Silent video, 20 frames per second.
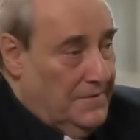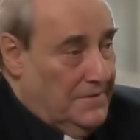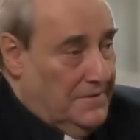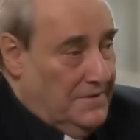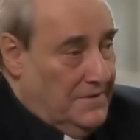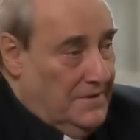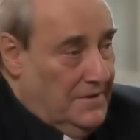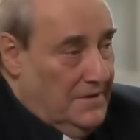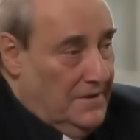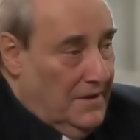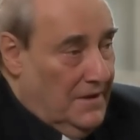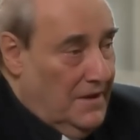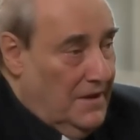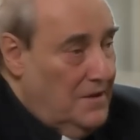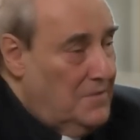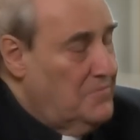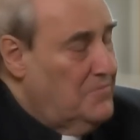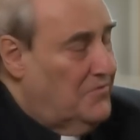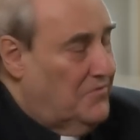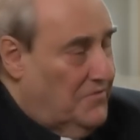the
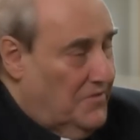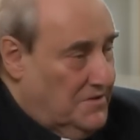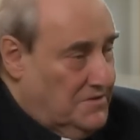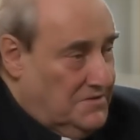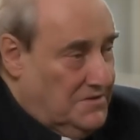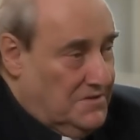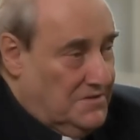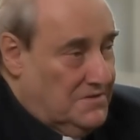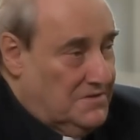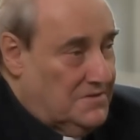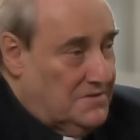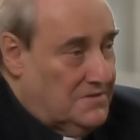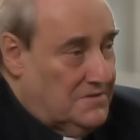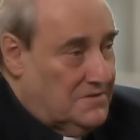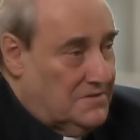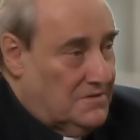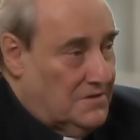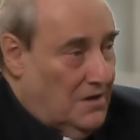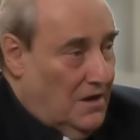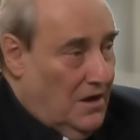
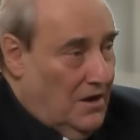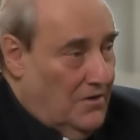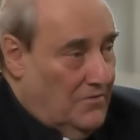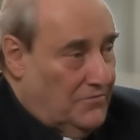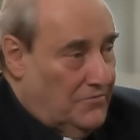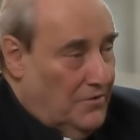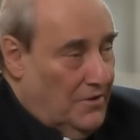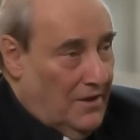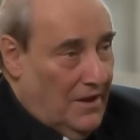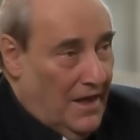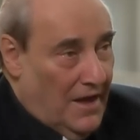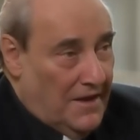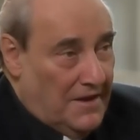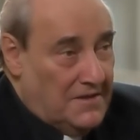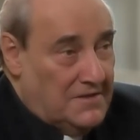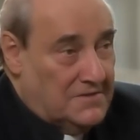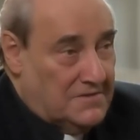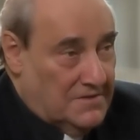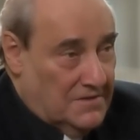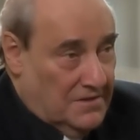emphasis of the
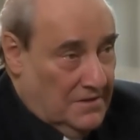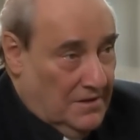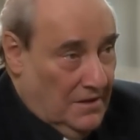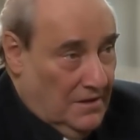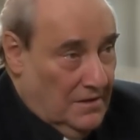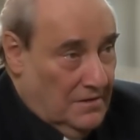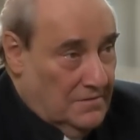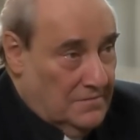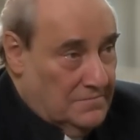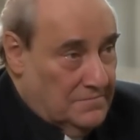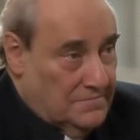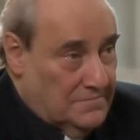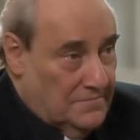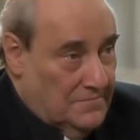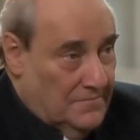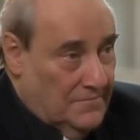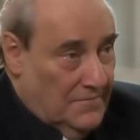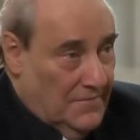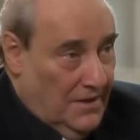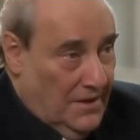laicity
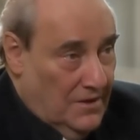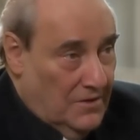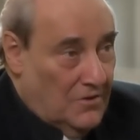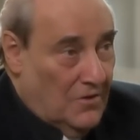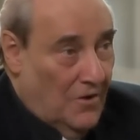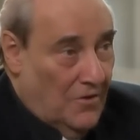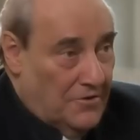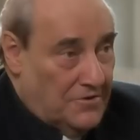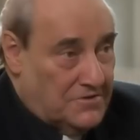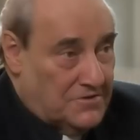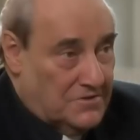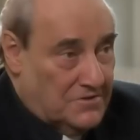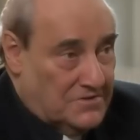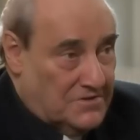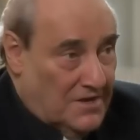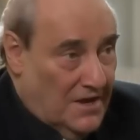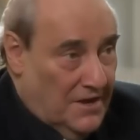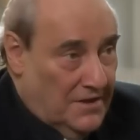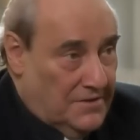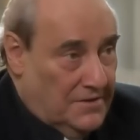in our
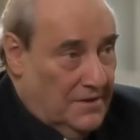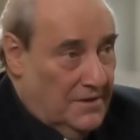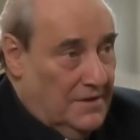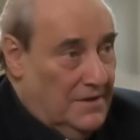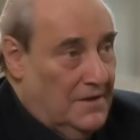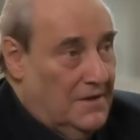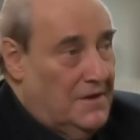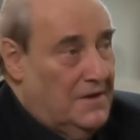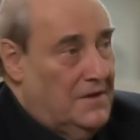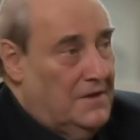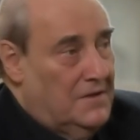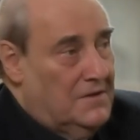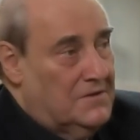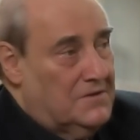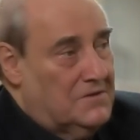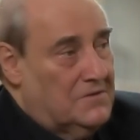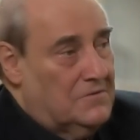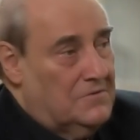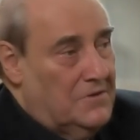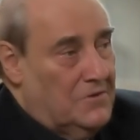society.
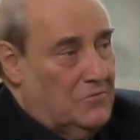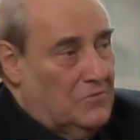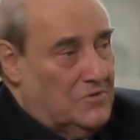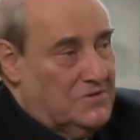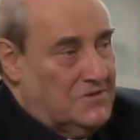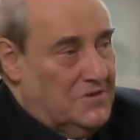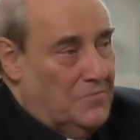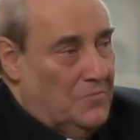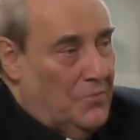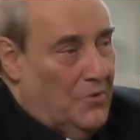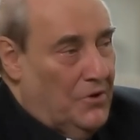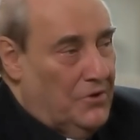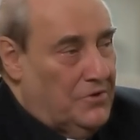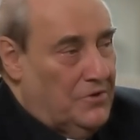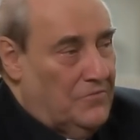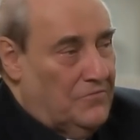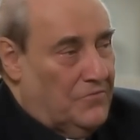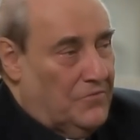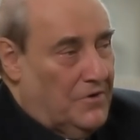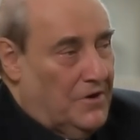So it was
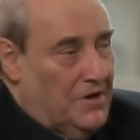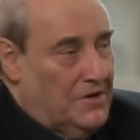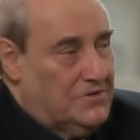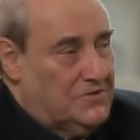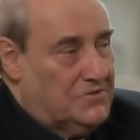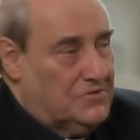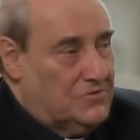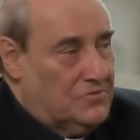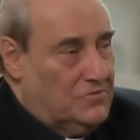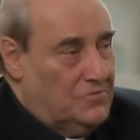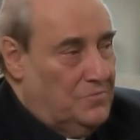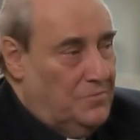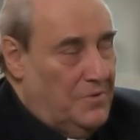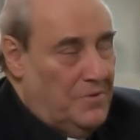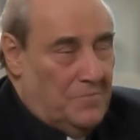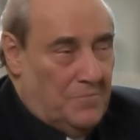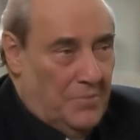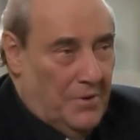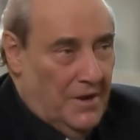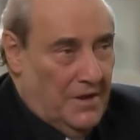important for us to
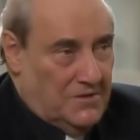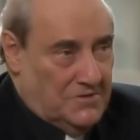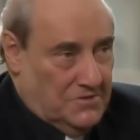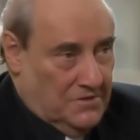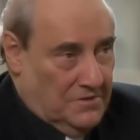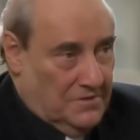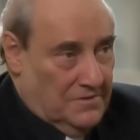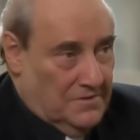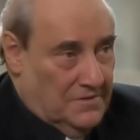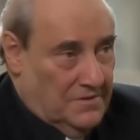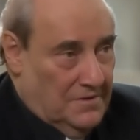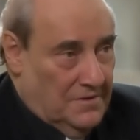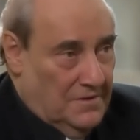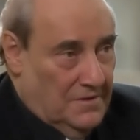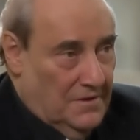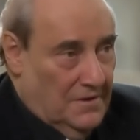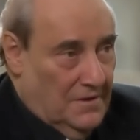be present